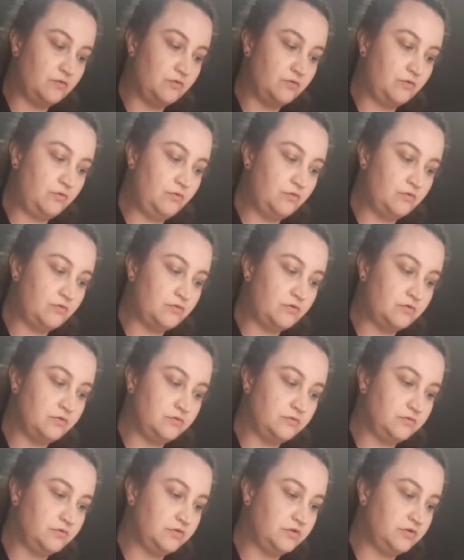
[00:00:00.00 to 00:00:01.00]
or
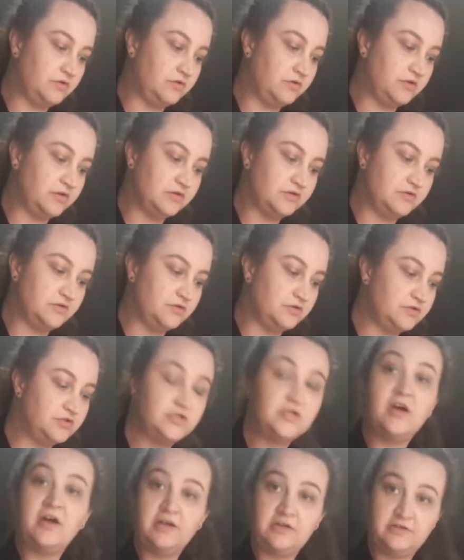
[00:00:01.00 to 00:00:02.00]
you can
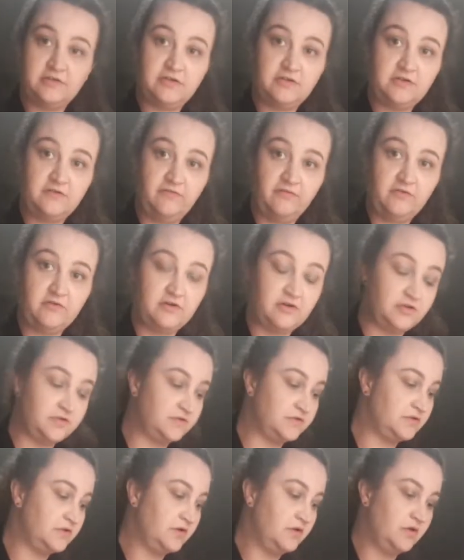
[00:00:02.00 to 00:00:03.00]
chant over
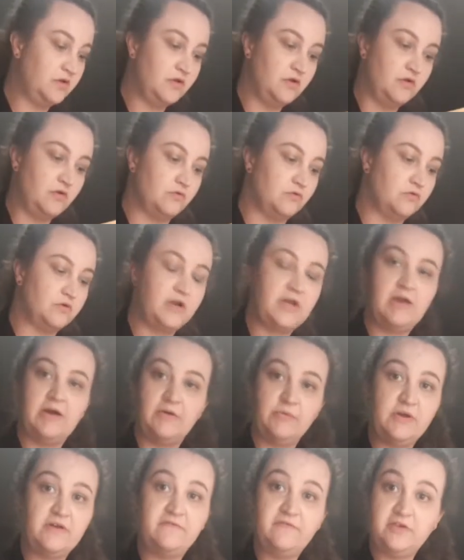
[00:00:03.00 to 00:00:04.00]
it, or
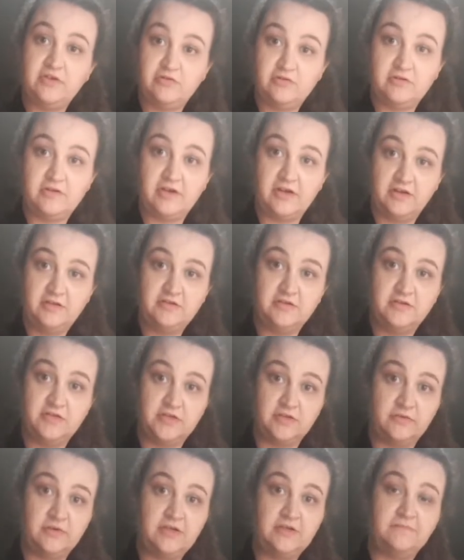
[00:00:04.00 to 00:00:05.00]
however you like to
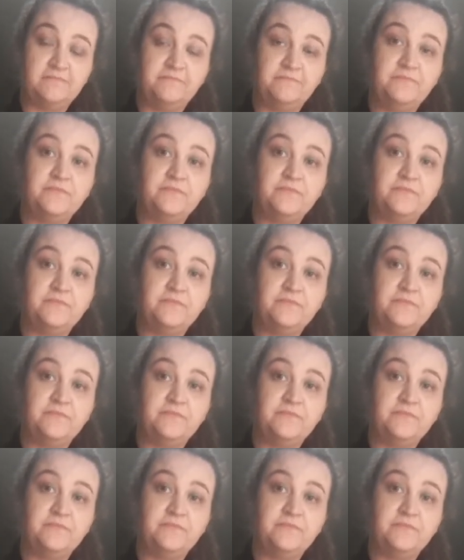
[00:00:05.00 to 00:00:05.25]
do it.